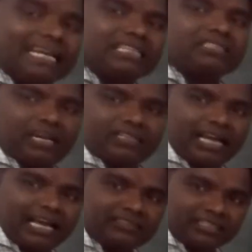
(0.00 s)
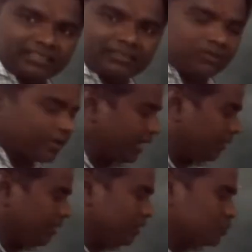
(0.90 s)
taxes are there, I think.
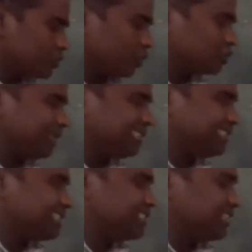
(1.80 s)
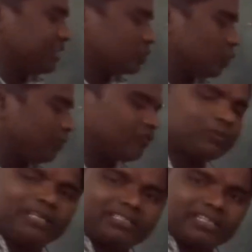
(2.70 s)
Okay, so species, genus, group of
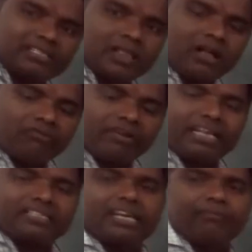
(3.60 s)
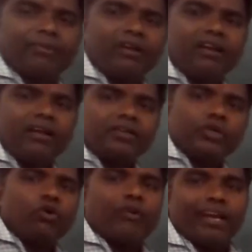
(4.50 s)
species. For example,
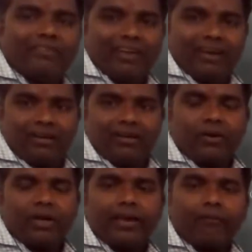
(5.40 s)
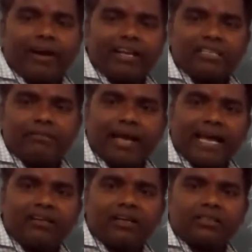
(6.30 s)
you know very well. Okay, what is a
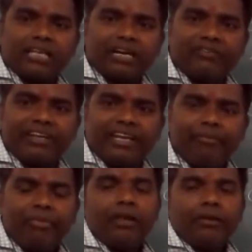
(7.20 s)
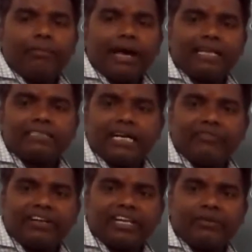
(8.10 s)
man scientific name? Man
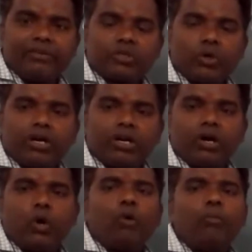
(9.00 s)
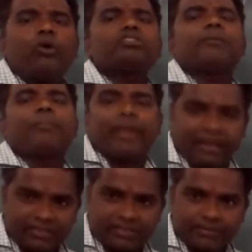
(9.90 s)
scientific name is called Homo
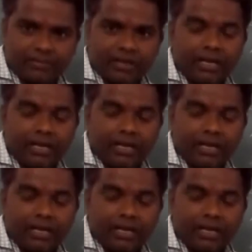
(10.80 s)
sapiens.